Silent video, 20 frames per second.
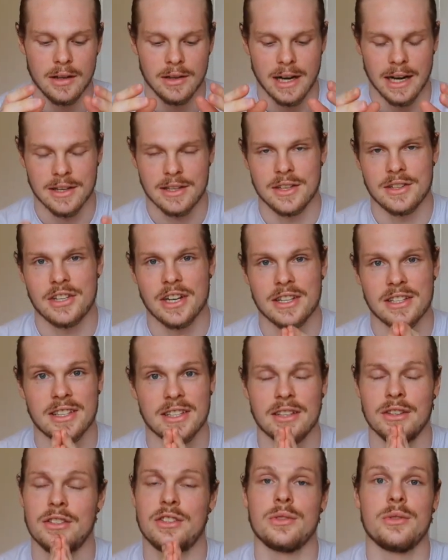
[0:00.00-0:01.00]
I suggest
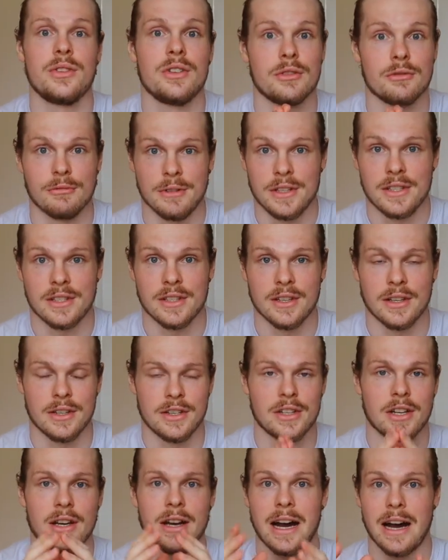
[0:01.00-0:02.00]
that you do your
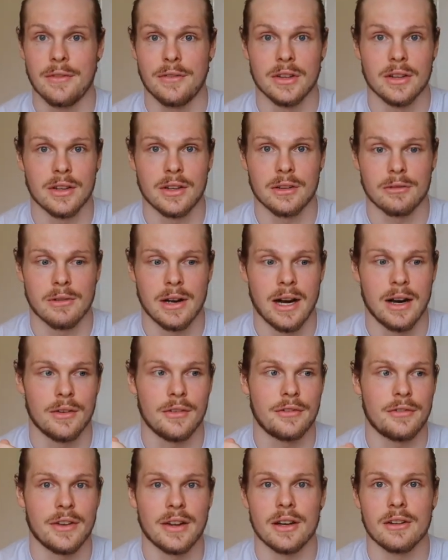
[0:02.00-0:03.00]
research, have a look
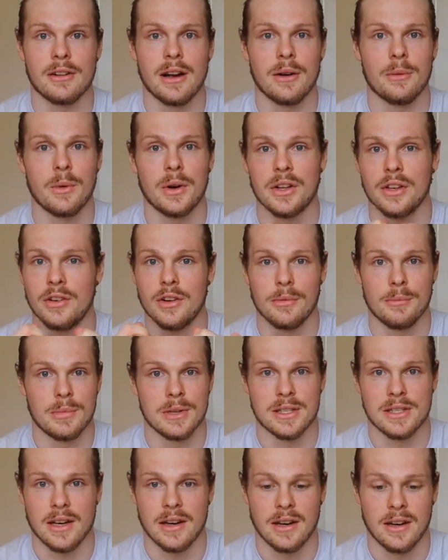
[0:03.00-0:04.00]
around, figure out what your
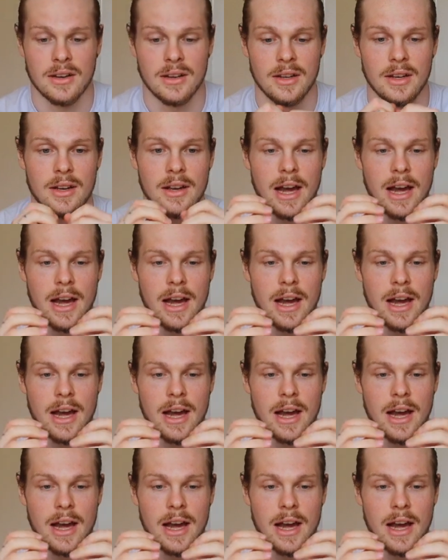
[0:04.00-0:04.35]
numbers are,